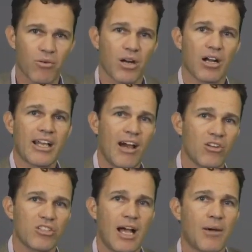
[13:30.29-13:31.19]
We're on
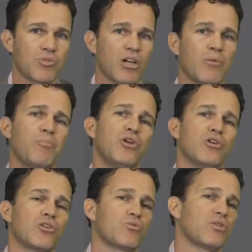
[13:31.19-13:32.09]
countertops, we're on
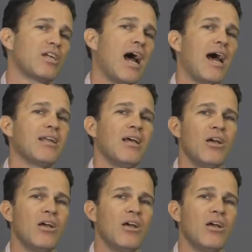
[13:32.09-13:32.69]
computers, we're not